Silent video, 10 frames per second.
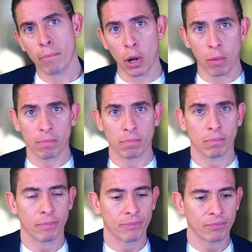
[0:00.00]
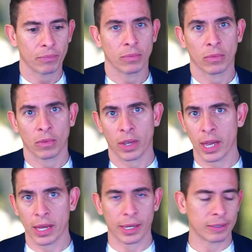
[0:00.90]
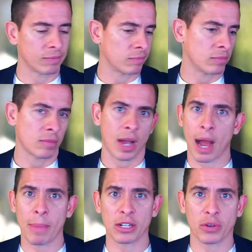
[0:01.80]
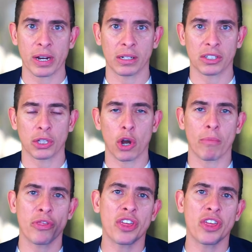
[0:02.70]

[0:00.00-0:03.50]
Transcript: Boom. Okay. I'm not trying to list the home.